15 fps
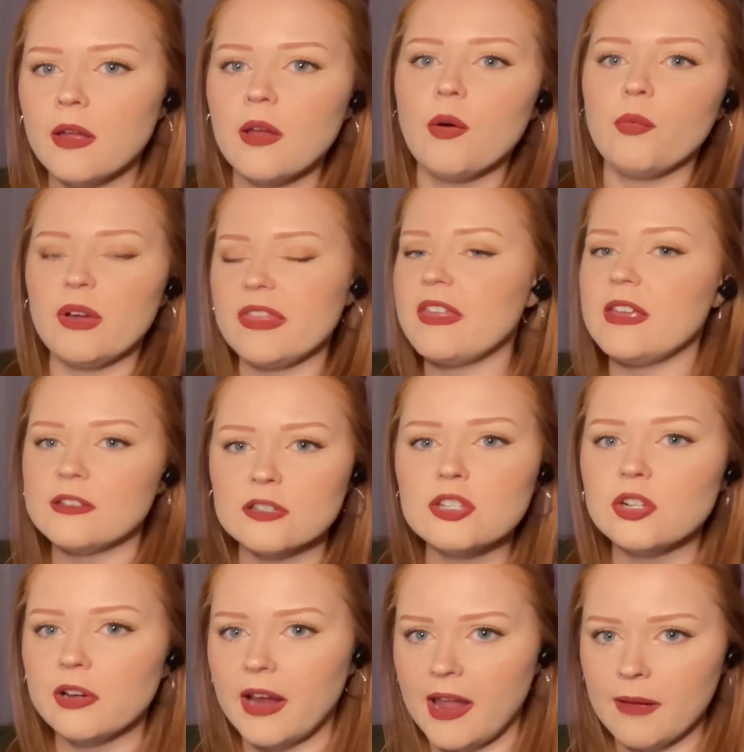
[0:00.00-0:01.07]
with
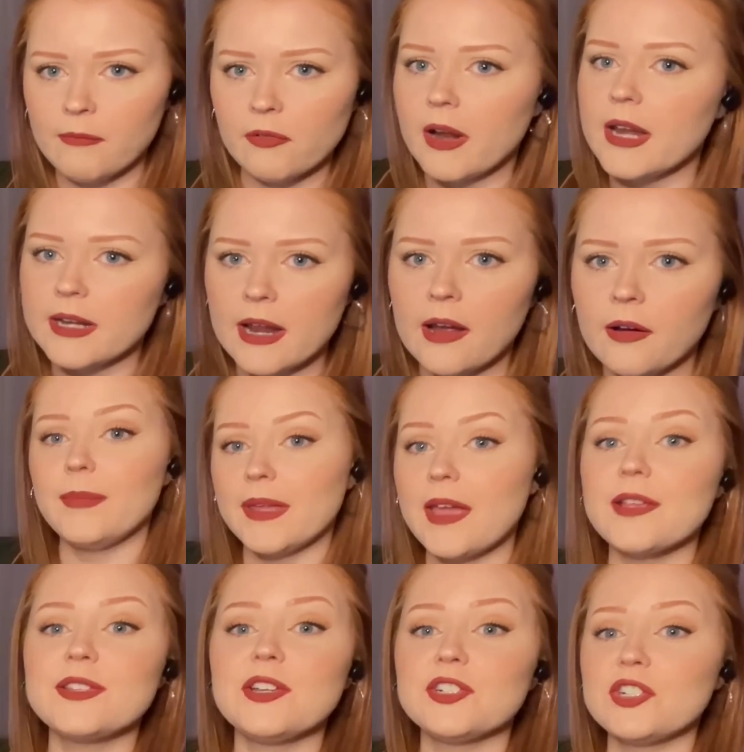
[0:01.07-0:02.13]
Instagram right now,
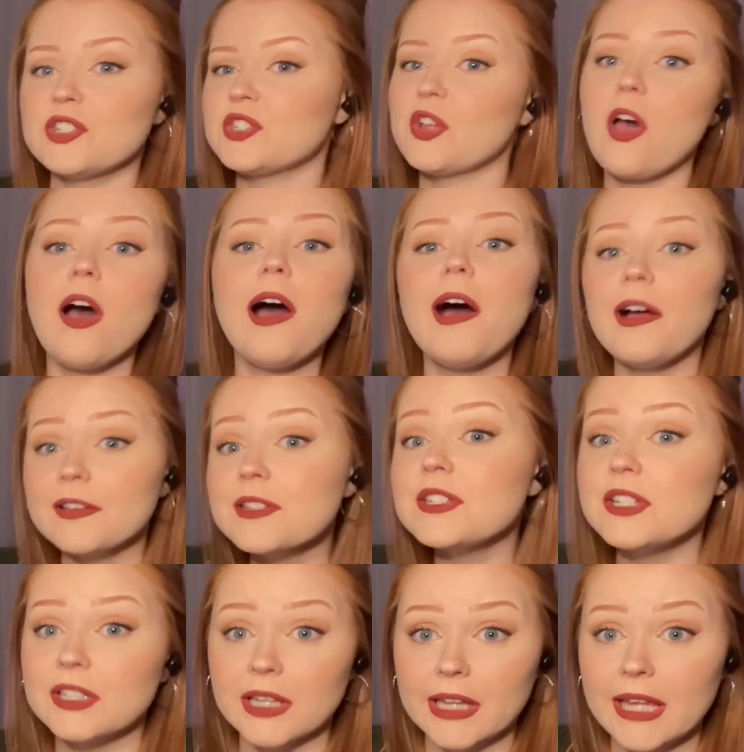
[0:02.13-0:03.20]
because you're just
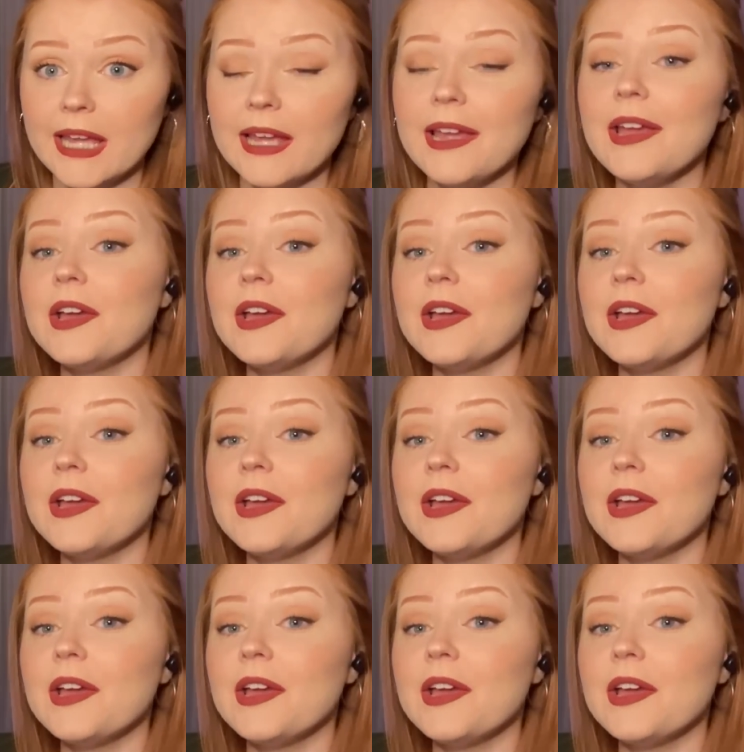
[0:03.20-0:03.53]
constantly